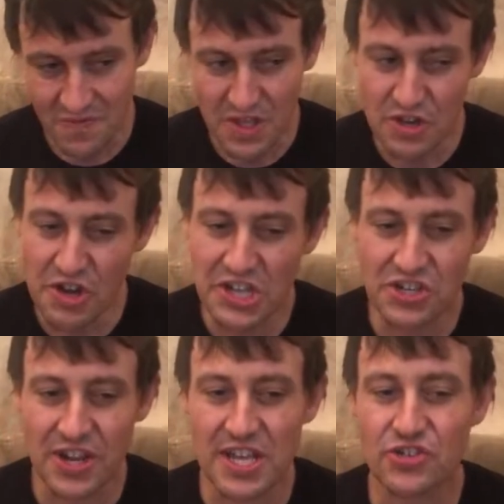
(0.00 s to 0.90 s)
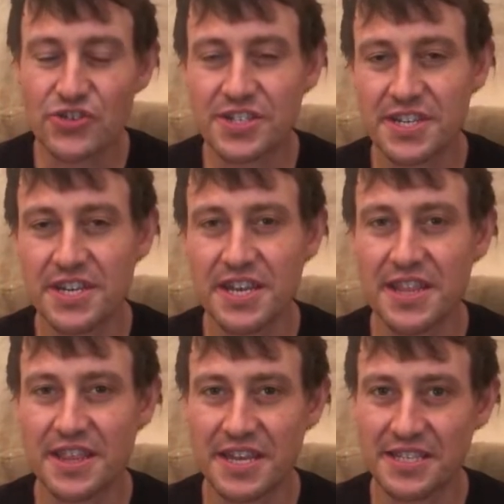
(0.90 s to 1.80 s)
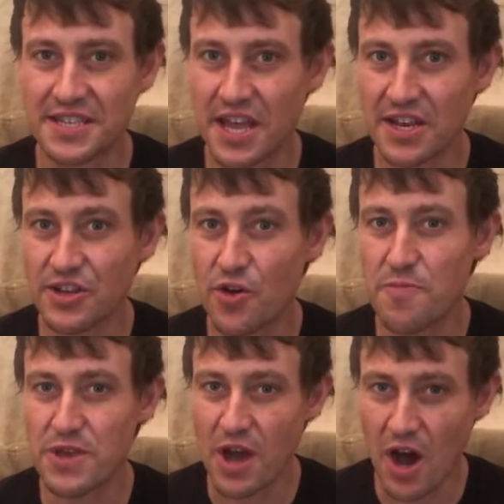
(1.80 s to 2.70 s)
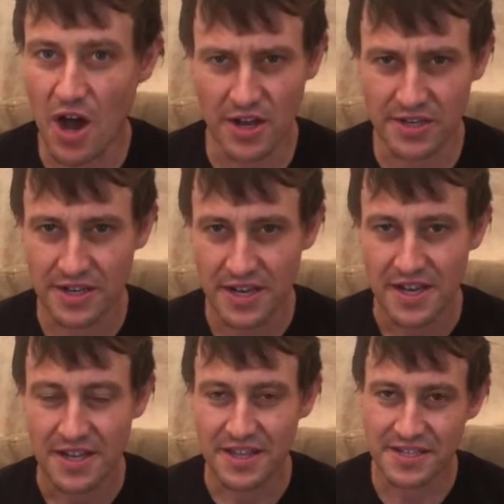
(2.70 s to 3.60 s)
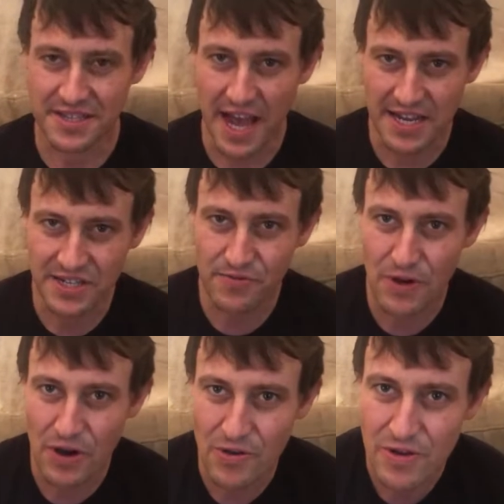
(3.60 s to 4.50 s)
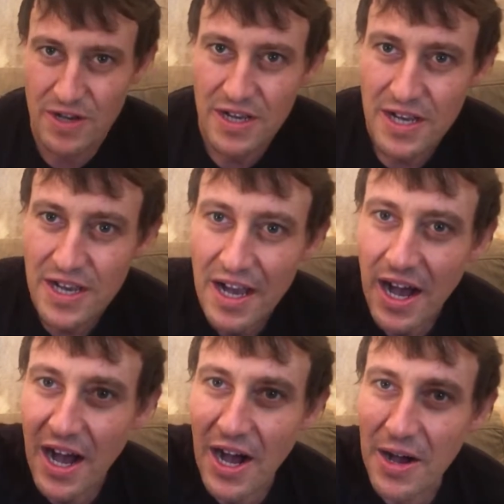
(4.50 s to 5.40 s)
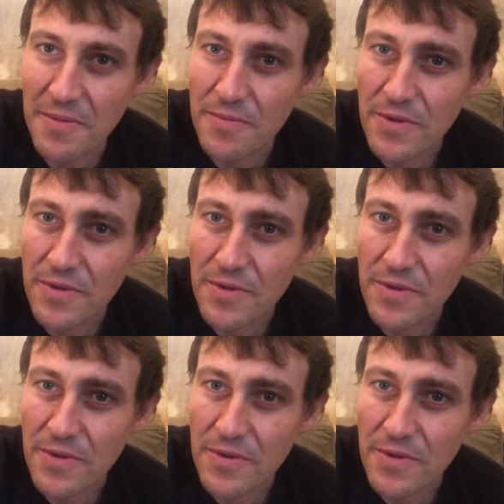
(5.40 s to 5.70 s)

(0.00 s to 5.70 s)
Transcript: you guys are interested in things that go beyond the status quo. Um,